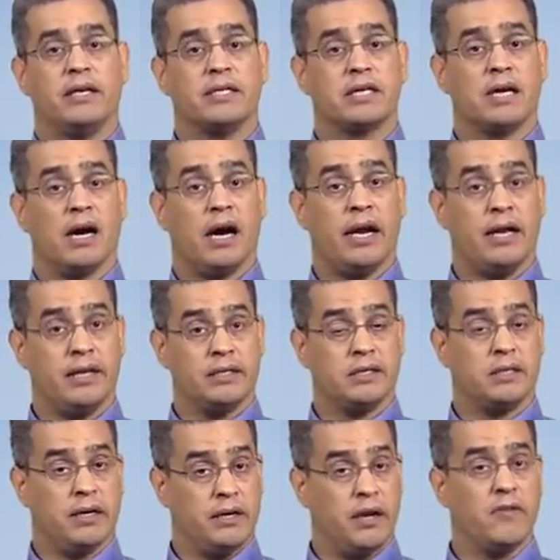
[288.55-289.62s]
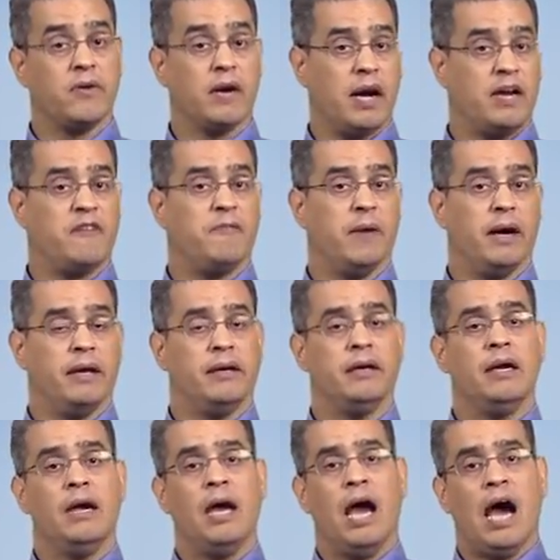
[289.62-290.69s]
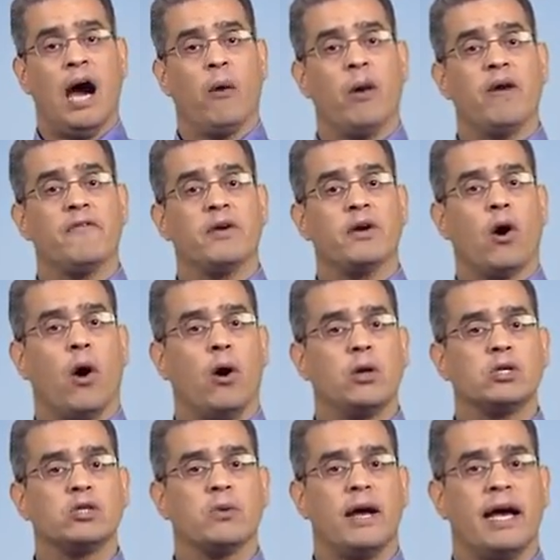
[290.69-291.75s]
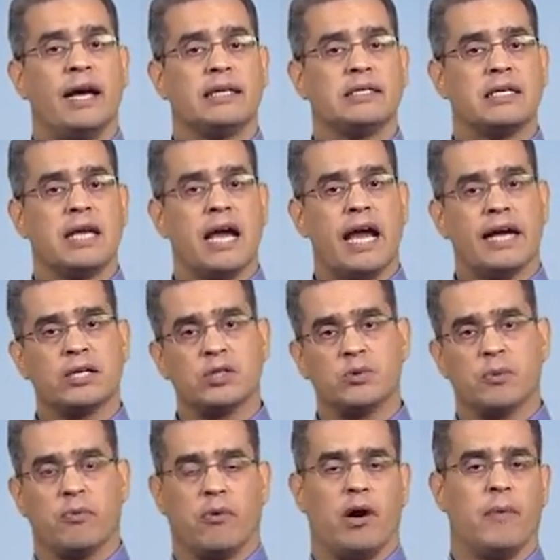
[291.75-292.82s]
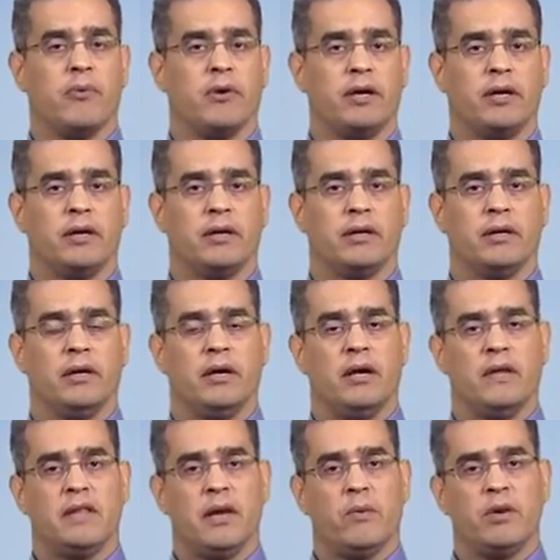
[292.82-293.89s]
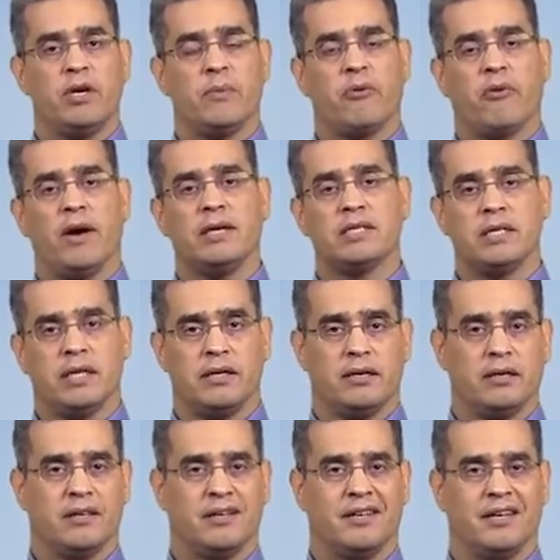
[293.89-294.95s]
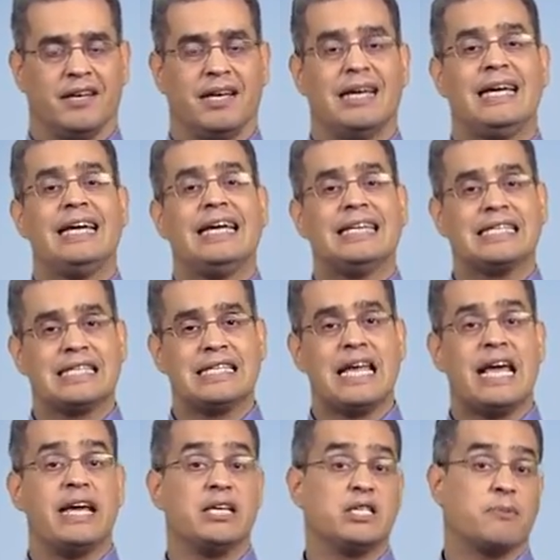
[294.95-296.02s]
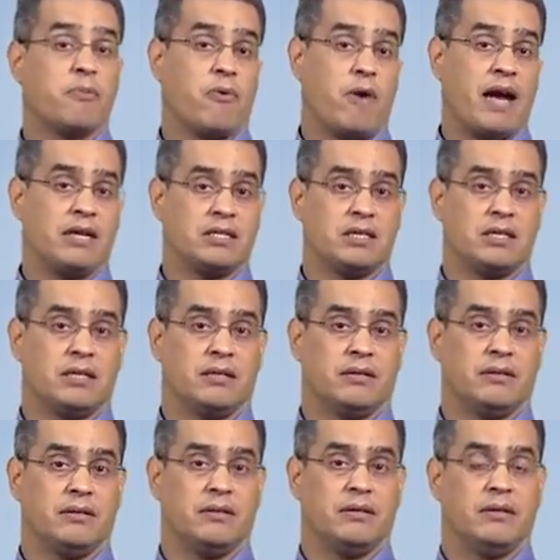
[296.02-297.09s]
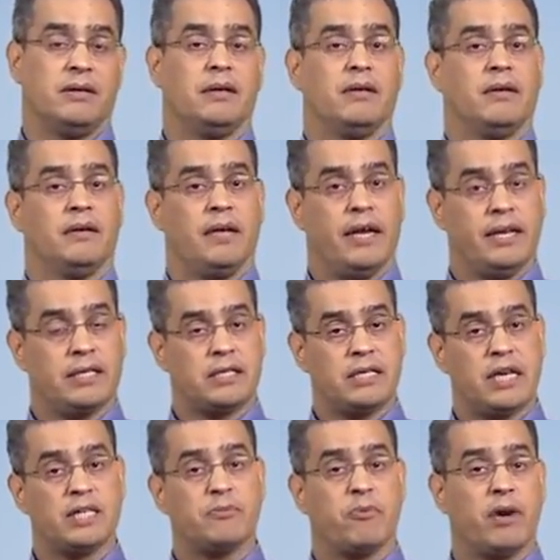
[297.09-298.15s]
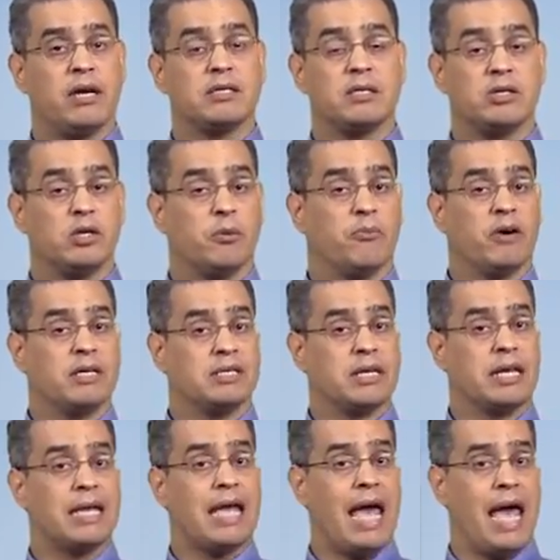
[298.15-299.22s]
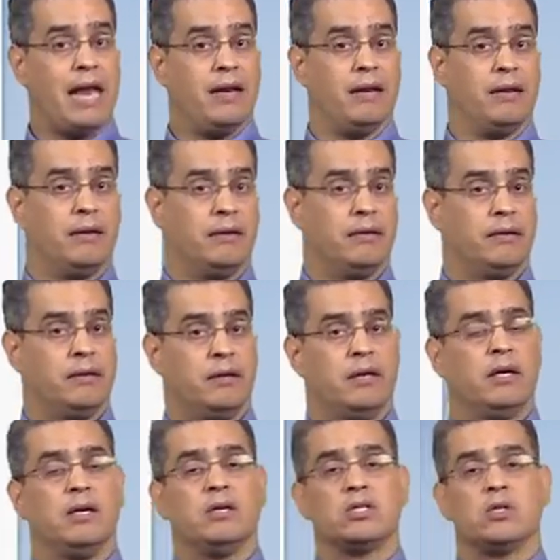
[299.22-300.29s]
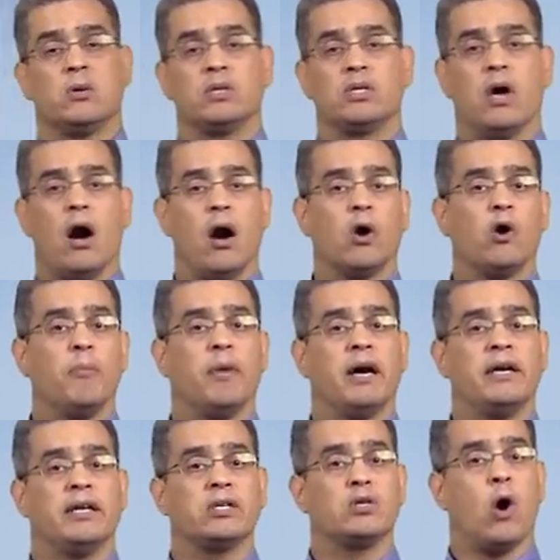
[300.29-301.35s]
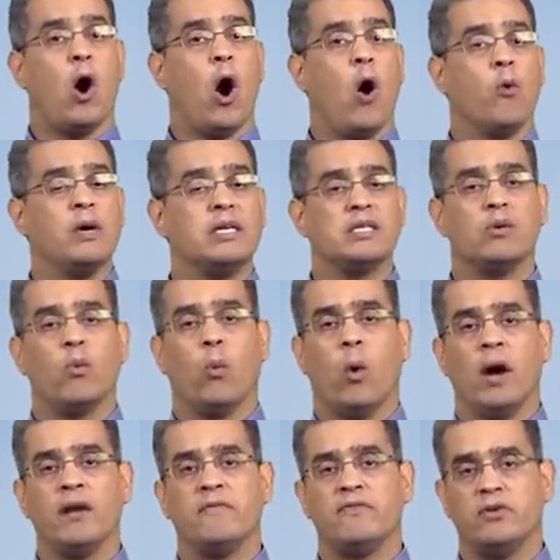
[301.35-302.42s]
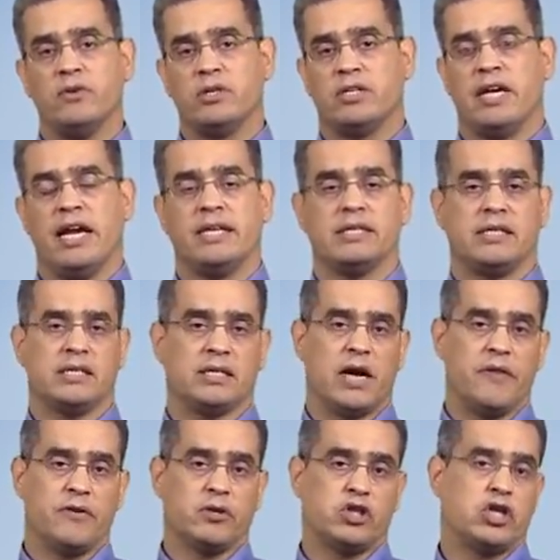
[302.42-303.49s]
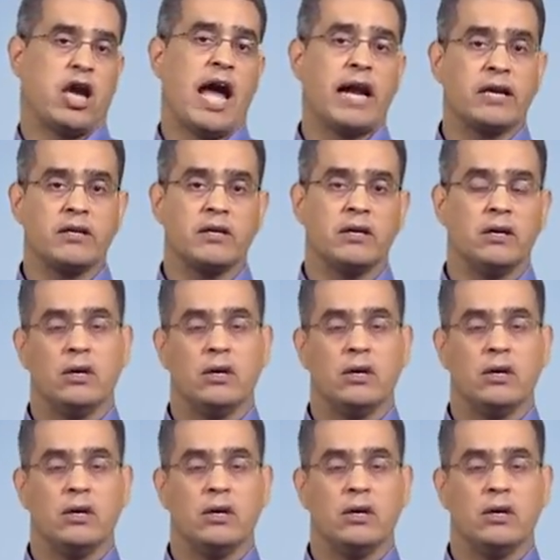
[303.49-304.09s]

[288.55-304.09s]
is another kind of button. However, it also has the extra property that when you press it, it stays pressed. And it stays pressed until you press it again. So a toggle button is always in one of two states. It's either checked